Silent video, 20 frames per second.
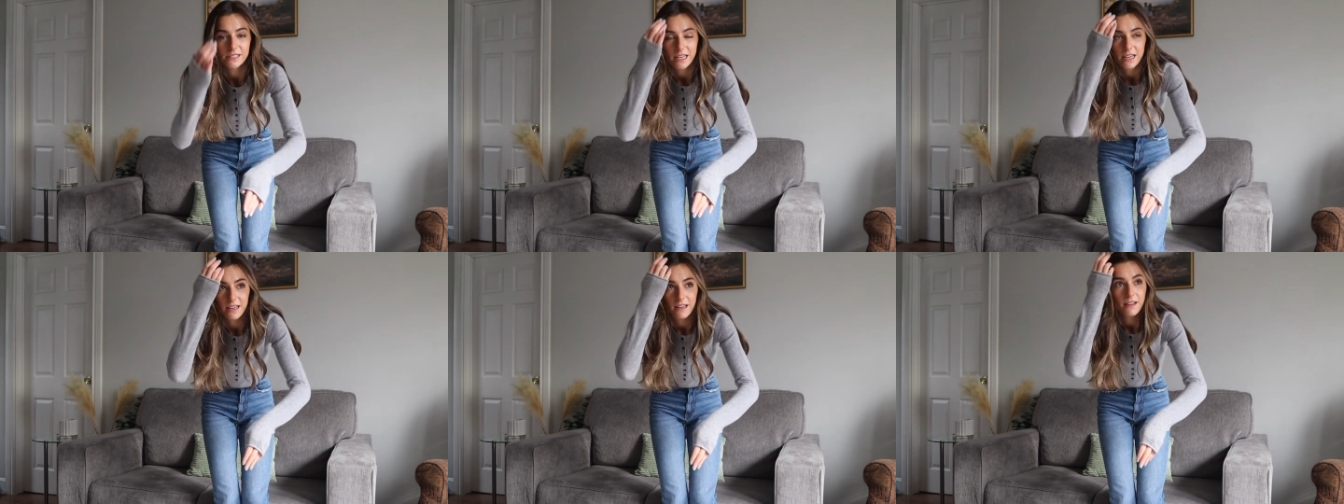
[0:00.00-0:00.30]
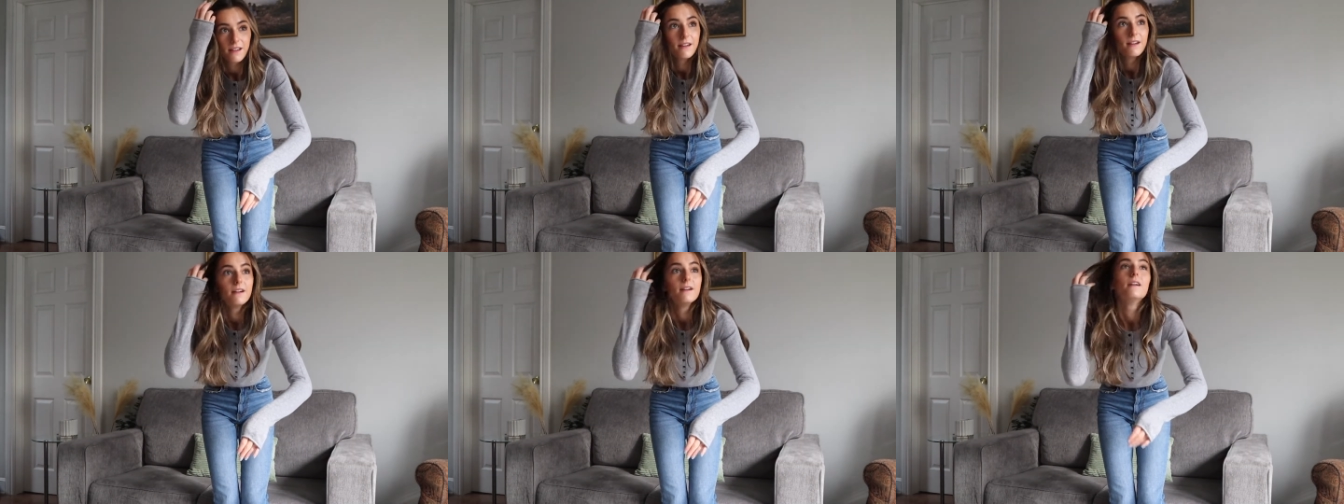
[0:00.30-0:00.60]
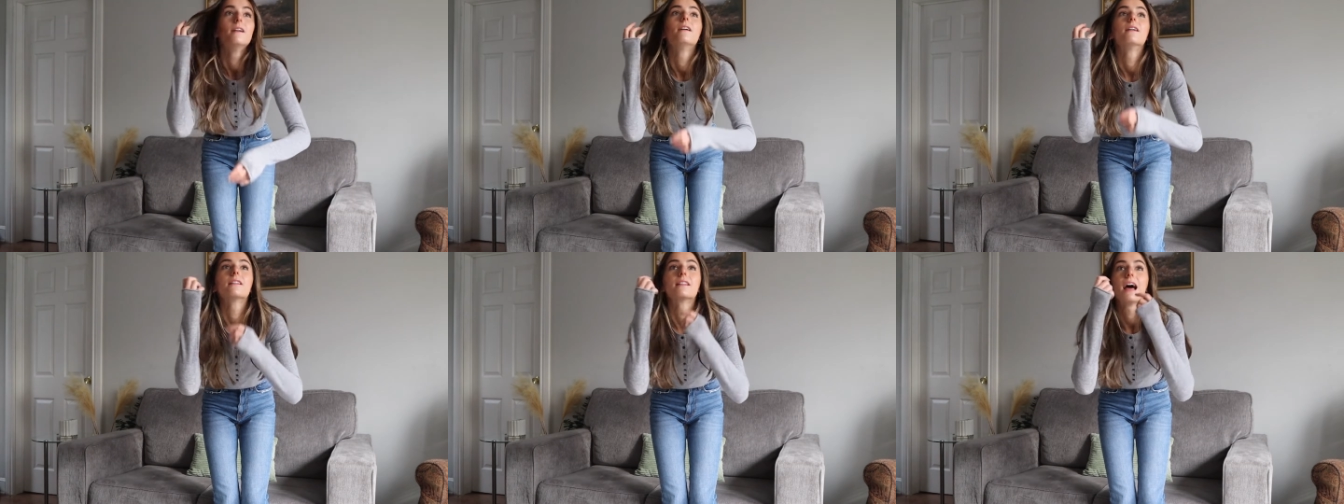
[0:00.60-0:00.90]
Like,
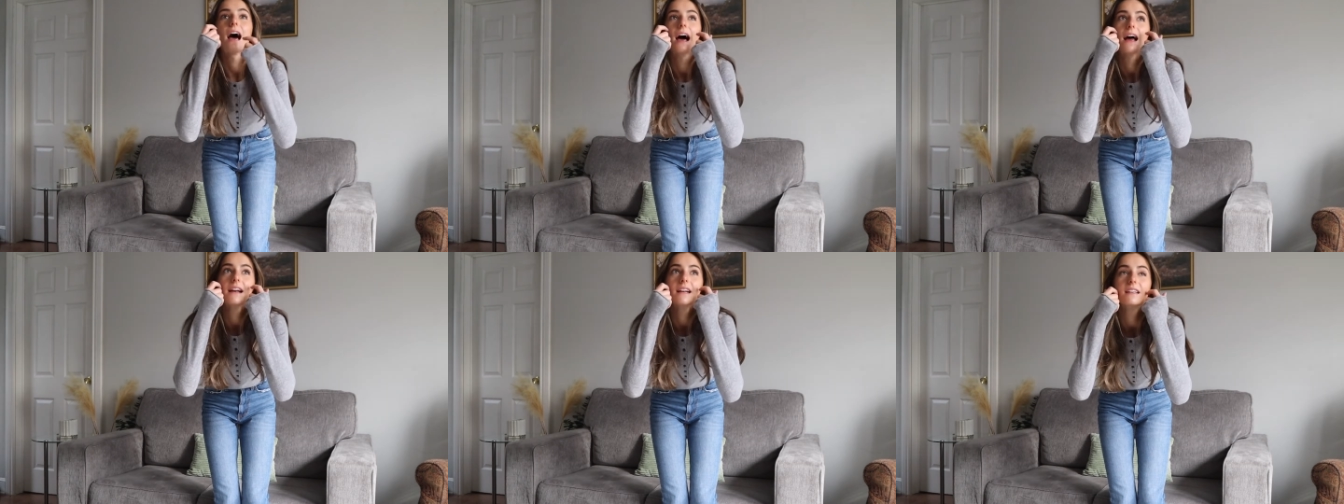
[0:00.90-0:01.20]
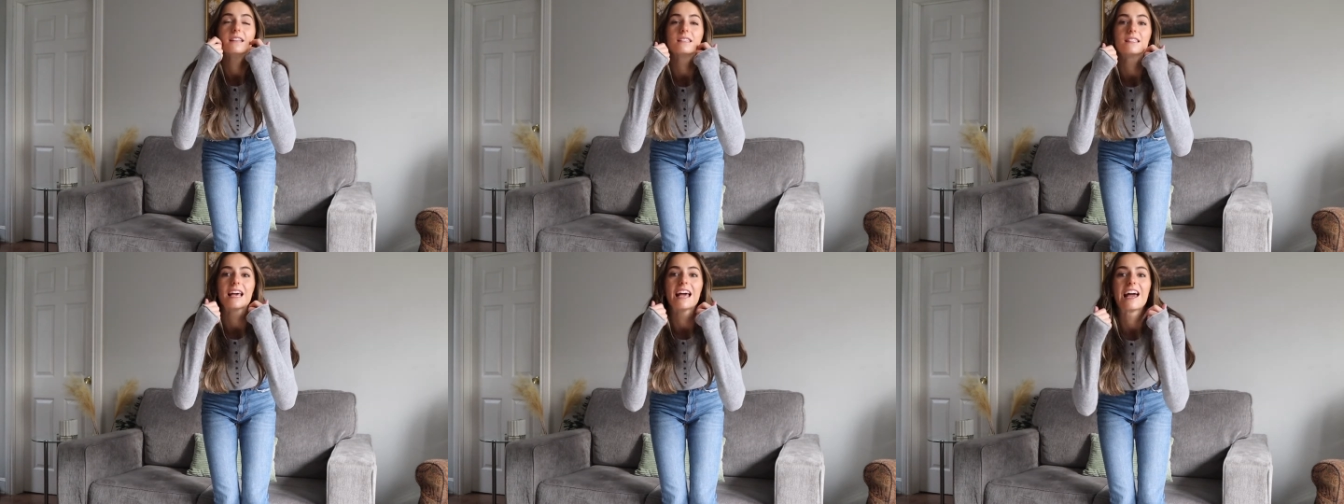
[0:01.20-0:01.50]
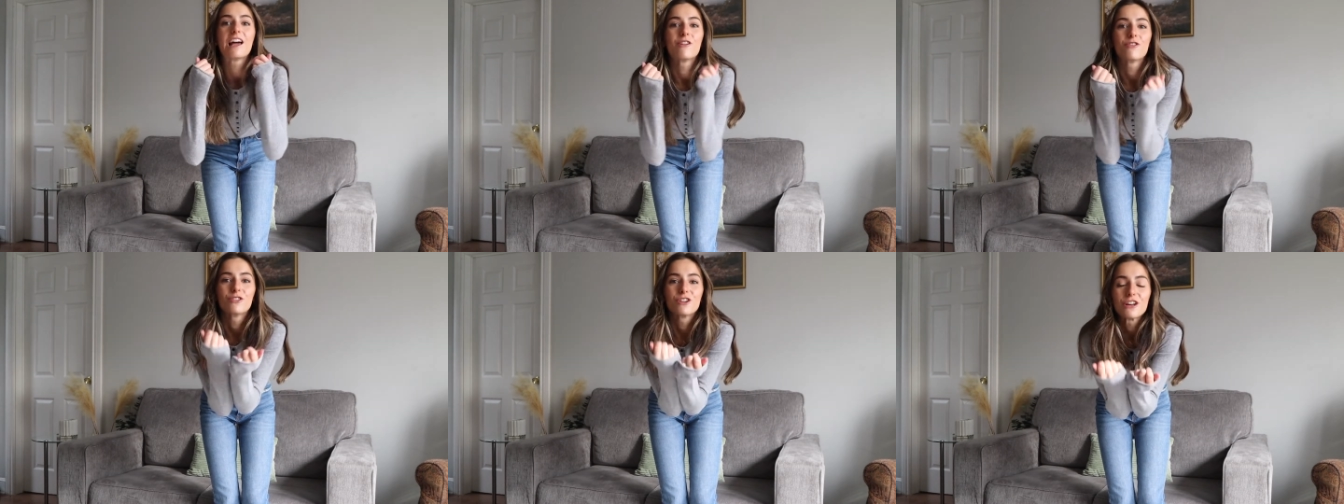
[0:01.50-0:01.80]
that is
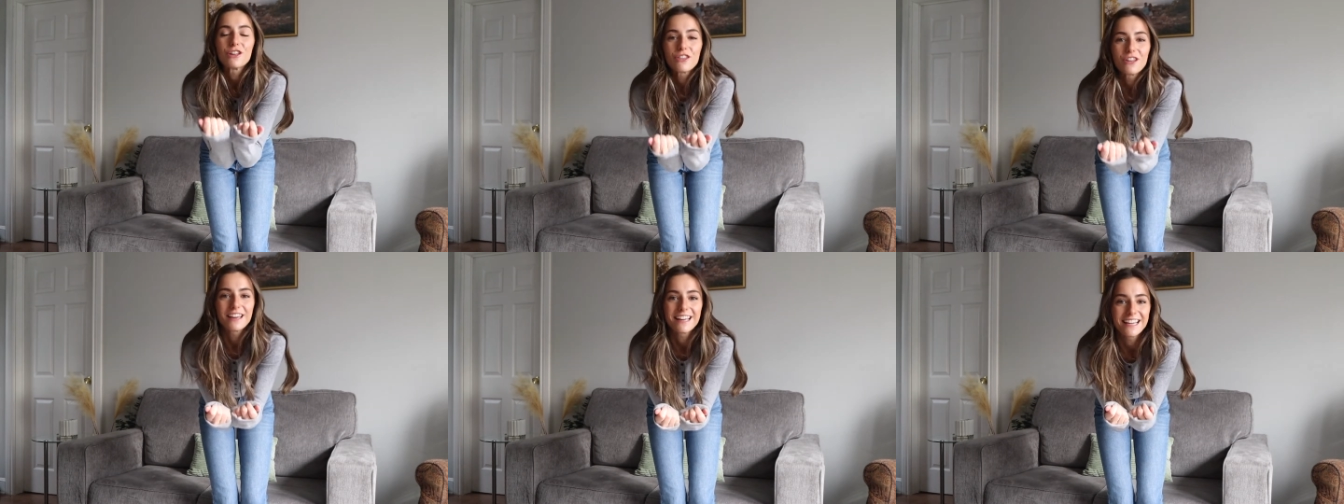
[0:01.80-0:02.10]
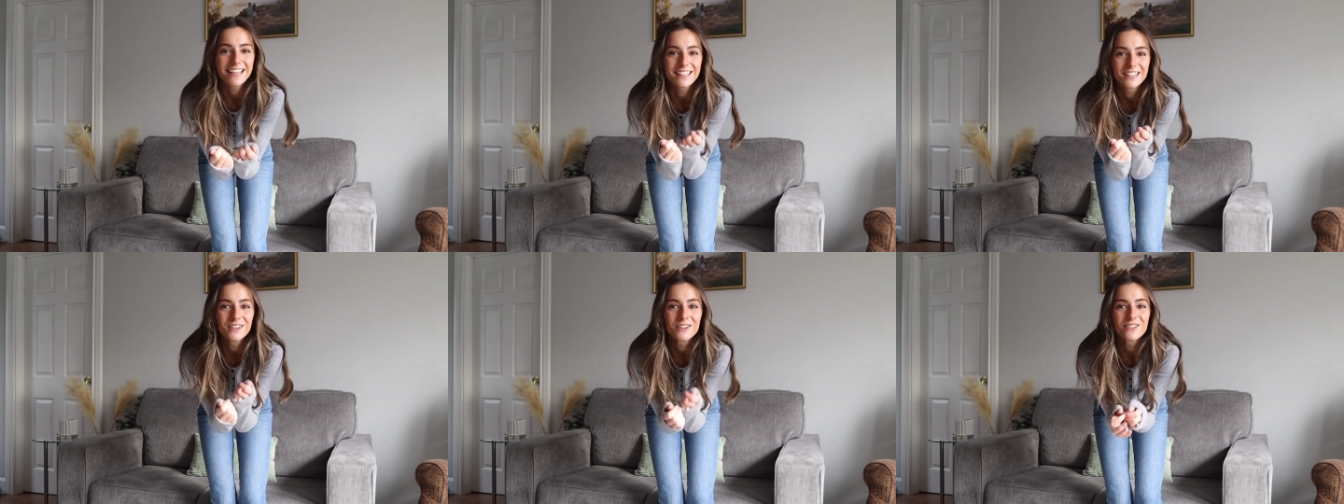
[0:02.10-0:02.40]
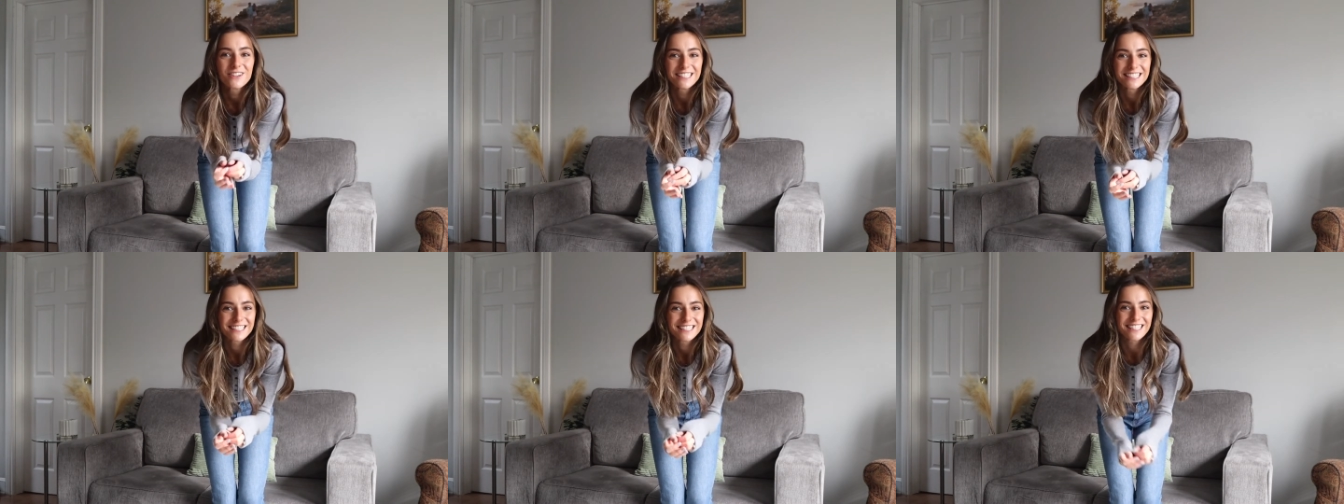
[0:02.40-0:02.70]
everything in the
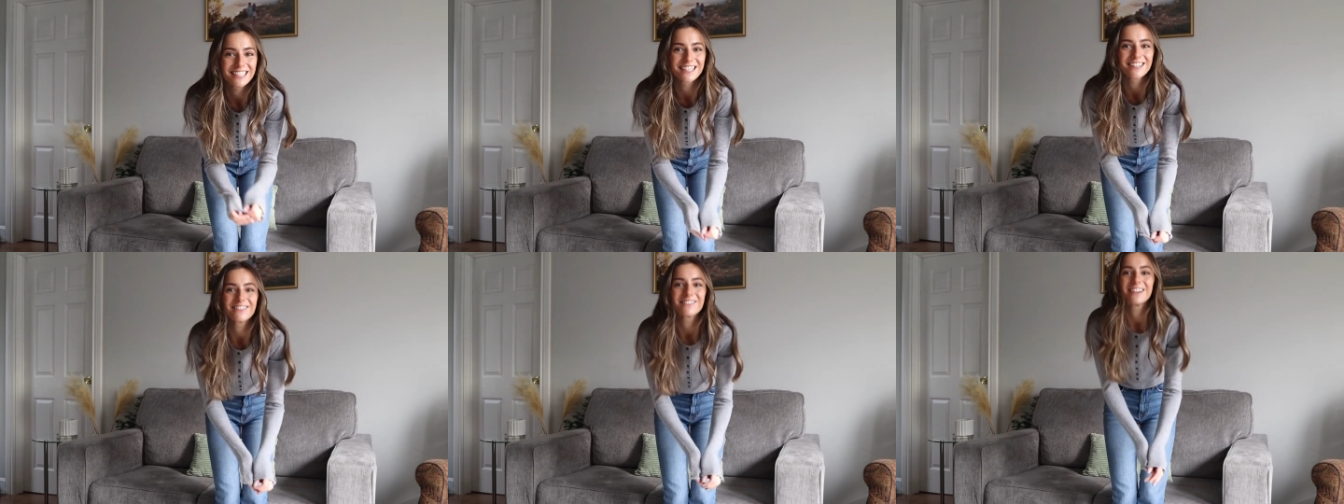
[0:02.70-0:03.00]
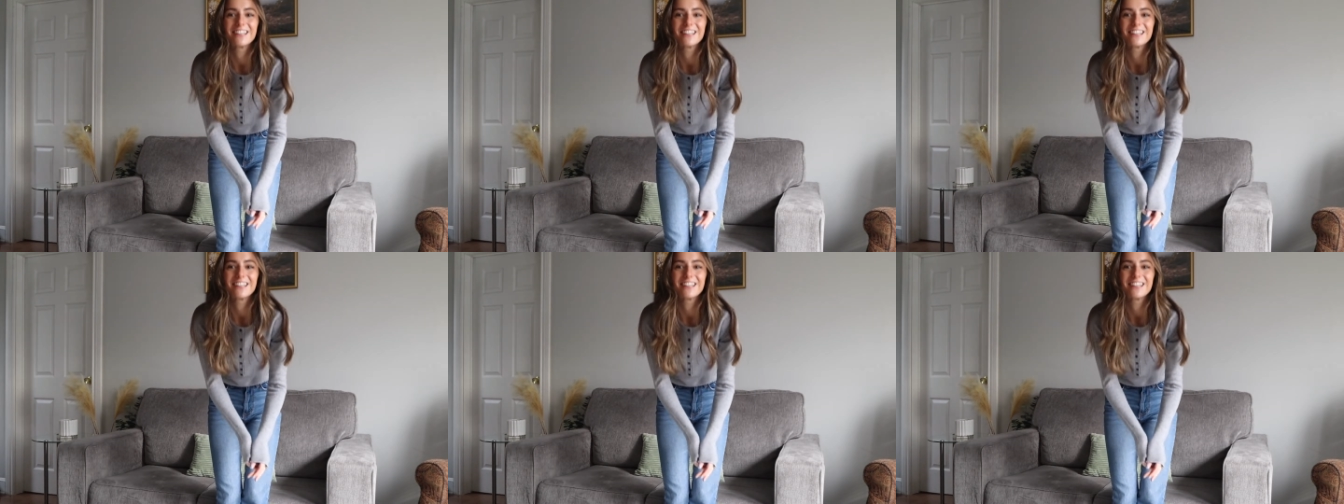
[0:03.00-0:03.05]
winter